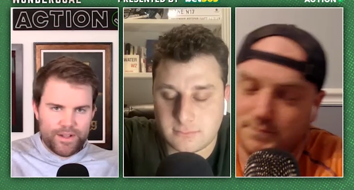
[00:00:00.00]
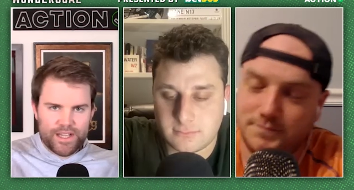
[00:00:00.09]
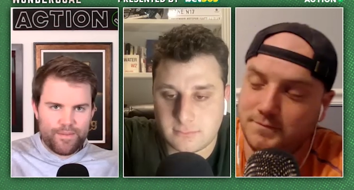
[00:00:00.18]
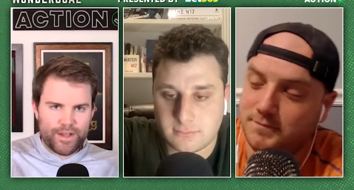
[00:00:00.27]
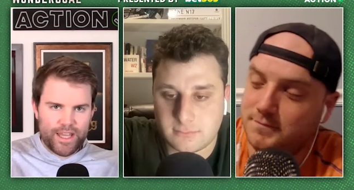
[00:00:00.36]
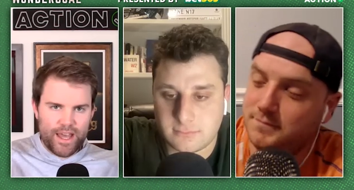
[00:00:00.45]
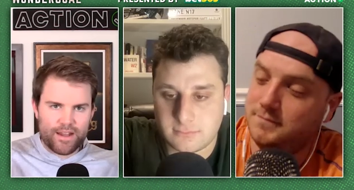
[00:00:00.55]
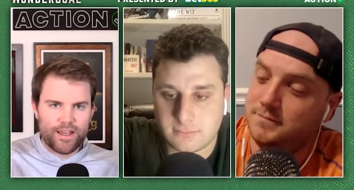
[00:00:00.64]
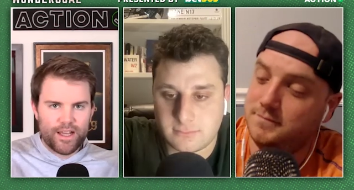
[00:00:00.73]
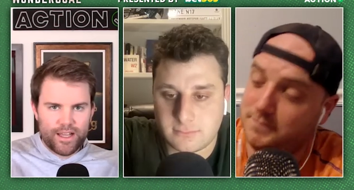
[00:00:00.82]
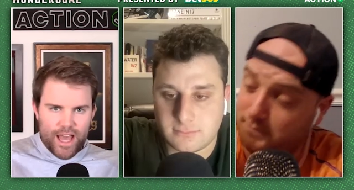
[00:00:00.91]
Speaker 1: time
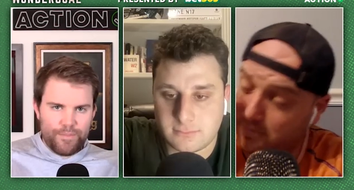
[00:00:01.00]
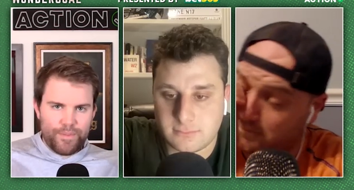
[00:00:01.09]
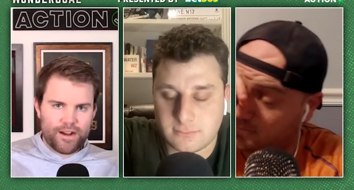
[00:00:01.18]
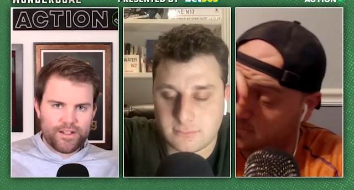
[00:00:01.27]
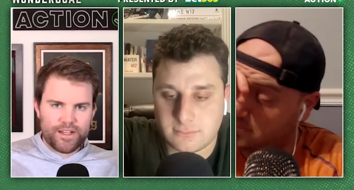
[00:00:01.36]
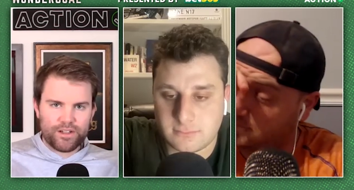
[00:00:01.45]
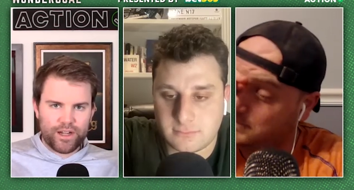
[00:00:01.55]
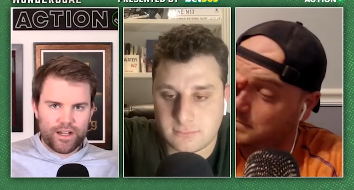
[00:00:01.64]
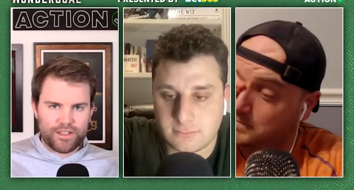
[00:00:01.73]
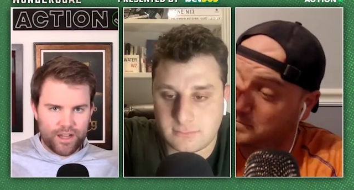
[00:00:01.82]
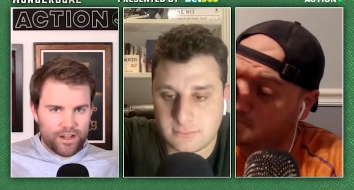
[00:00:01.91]
again. Yeah, Bayern didn't
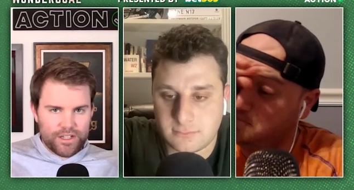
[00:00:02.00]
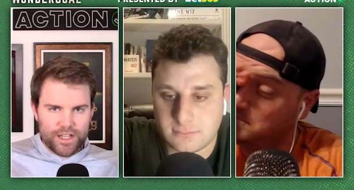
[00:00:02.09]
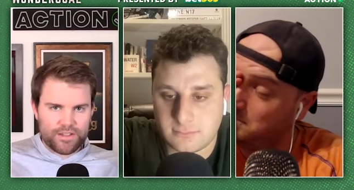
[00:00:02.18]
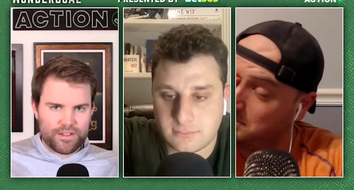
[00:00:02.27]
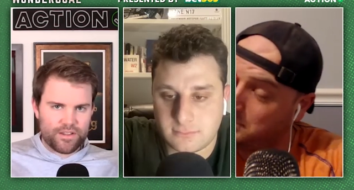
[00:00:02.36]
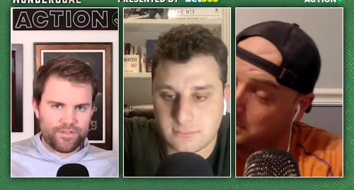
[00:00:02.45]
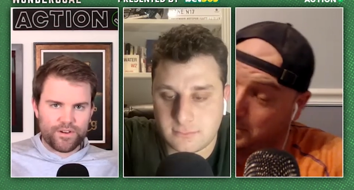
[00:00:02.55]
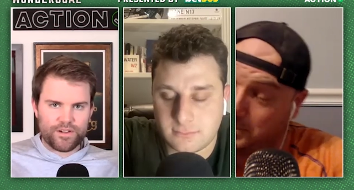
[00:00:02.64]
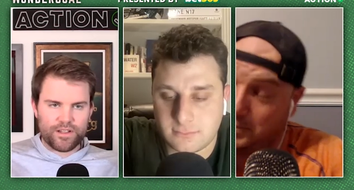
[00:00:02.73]
create a ton of chances in the first